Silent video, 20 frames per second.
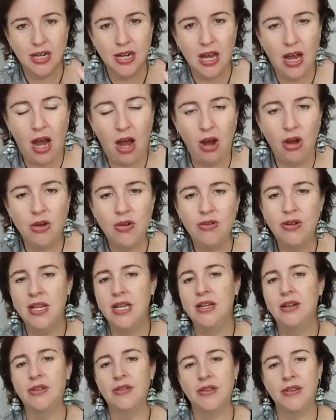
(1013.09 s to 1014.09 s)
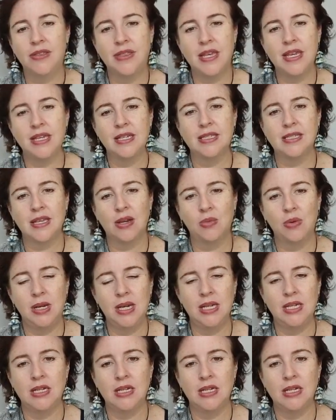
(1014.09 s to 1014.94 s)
hone in on the things that we need